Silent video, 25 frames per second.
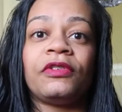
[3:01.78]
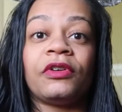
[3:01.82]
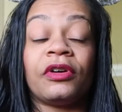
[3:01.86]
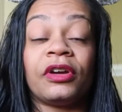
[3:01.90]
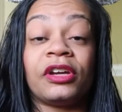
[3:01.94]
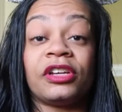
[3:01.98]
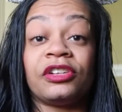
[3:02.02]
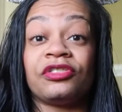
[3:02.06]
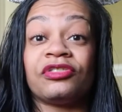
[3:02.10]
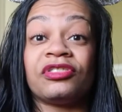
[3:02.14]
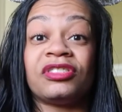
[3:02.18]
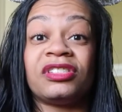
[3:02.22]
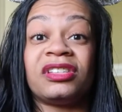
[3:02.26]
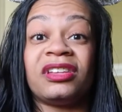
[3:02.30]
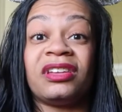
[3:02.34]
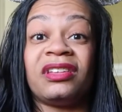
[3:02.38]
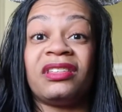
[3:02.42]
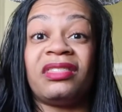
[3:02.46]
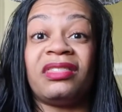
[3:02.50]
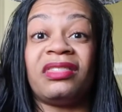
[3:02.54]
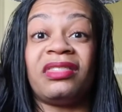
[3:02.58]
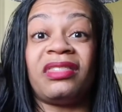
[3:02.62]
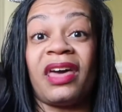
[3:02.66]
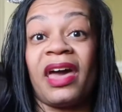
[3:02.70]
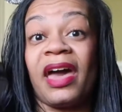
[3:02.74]
if you're
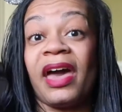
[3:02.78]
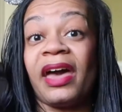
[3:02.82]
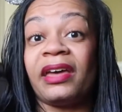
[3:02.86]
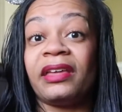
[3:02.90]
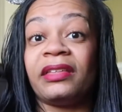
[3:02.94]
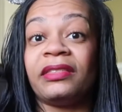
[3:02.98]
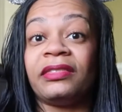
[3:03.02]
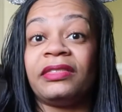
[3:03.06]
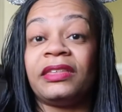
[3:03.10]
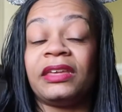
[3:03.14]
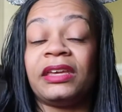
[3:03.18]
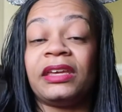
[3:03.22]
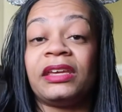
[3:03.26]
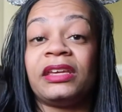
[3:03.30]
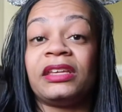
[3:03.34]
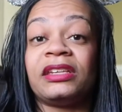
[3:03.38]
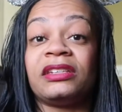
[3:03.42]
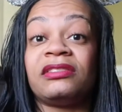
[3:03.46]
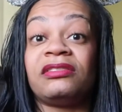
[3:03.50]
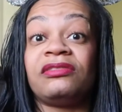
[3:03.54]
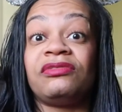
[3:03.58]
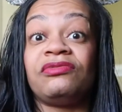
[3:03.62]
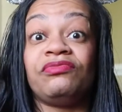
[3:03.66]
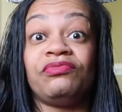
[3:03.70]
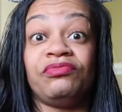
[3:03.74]
interested in that,
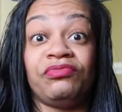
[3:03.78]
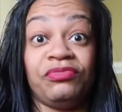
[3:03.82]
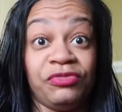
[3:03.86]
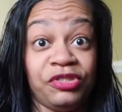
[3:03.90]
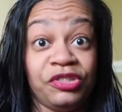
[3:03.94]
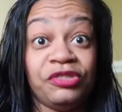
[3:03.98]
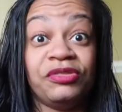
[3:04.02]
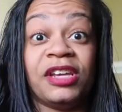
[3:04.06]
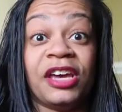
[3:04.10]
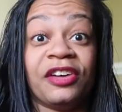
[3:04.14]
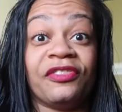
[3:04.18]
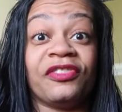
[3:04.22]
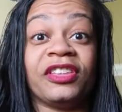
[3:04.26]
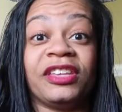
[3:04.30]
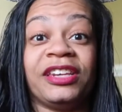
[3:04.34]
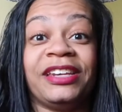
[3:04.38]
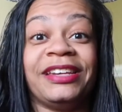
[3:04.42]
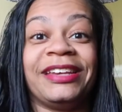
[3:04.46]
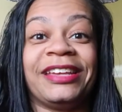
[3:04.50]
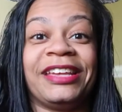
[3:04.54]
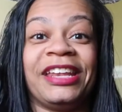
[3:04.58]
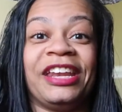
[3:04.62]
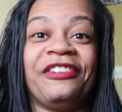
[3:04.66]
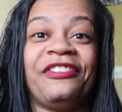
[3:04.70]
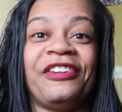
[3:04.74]
then you definitely
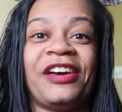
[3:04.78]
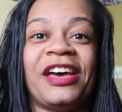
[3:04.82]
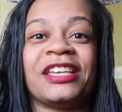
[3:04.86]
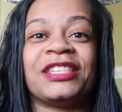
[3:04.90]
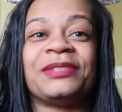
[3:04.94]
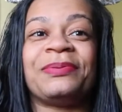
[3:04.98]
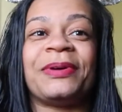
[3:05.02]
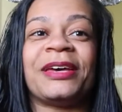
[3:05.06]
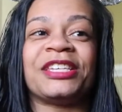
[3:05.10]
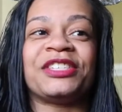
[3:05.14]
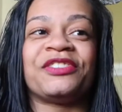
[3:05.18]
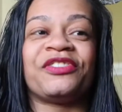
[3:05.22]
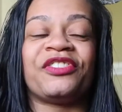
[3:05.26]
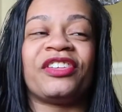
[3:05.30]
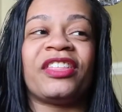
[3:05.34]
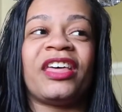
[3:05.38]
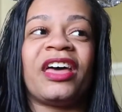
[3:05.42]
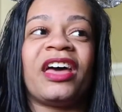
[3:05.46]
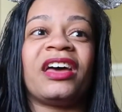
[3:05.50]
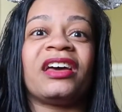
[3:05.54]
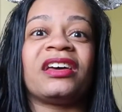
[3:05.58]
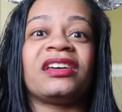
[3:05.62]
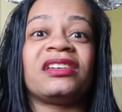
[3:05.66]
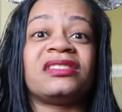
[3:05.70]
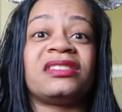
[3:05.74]
need to get a fast pass for
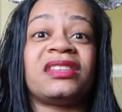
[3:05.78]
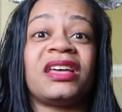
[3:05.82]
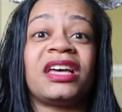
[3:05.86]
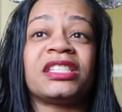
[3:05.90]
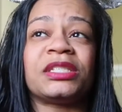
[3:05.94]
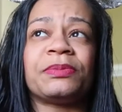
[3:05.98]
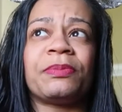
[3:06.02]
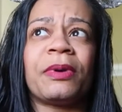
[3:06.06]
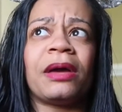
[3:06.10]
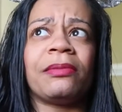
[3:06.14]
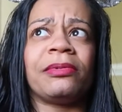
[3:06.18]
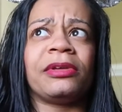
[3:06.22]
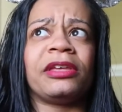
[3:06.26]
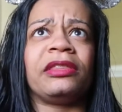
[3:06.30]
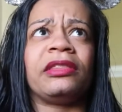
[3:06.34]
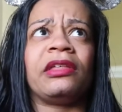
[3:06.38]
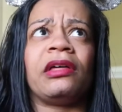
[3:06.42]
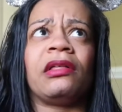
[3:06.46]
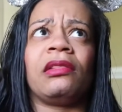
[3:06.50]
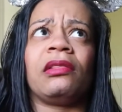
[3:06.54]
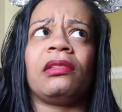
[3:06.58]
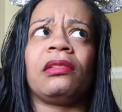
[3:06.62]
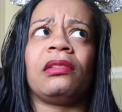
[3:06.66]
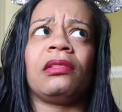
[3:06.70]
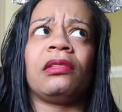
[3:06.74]
that, because that's probably
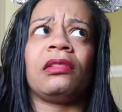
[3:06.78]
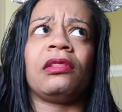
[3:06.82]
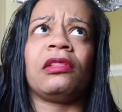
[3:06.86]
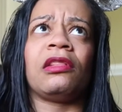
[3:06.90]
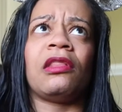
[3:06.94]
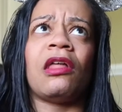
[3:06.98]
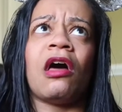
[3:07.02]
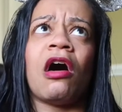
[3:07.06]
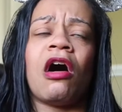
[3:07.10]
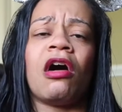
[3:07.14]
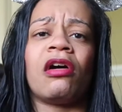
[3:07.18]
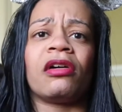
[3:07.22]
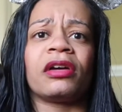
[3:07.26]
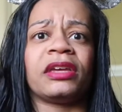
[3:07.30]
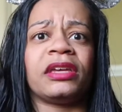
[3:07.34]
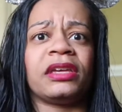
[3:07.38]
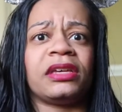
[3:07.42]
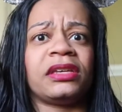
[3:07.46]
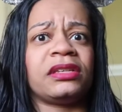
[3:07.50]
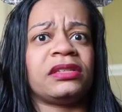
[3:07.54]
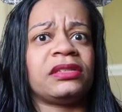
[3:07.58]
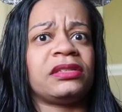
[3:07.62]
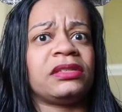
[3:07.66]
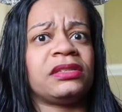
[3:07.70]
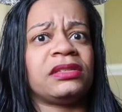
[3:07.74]
the
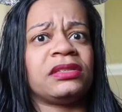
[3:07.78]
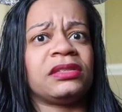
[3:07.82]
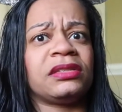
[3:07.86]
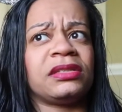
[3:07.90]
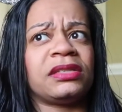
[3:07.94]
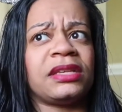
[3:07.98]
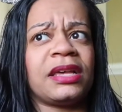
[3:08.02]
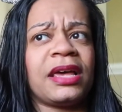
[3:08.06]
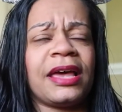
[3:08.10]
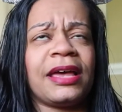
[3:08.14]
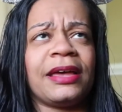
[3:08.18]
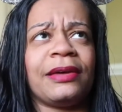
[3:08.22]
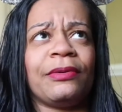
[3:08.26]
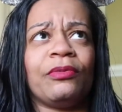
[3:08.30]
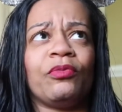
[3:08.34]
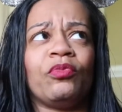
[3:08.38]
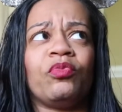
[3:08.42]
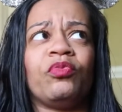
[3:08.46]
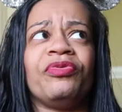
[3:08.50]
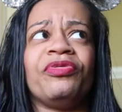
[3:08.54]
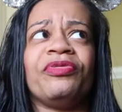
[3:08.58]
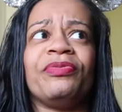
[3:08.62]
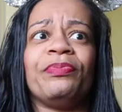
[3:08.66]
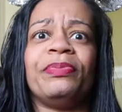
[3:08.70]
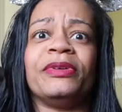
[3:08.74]
longest
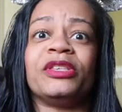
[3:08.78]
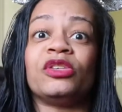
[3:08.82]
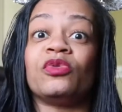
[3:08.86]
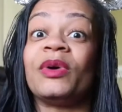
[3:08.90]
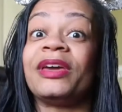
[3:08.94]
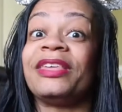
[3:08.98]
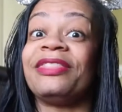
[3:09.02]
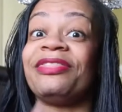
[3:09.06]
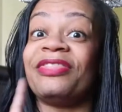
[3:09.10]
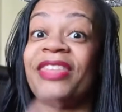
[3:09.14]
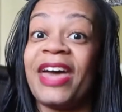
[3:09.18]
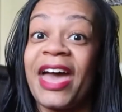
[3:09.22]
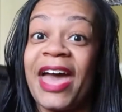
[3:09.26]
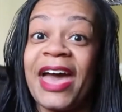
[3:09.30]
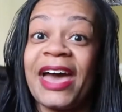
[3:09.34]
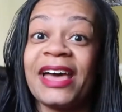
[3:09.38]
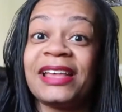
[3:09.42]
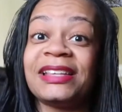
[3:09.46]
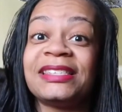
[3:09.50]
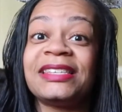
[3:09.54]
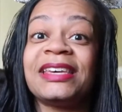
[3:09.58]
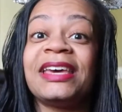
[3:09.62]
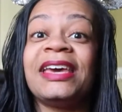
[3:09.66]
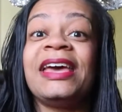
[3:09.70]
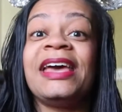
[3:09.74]
between
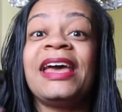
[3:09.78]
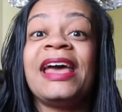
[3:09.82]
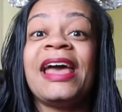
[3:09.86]
that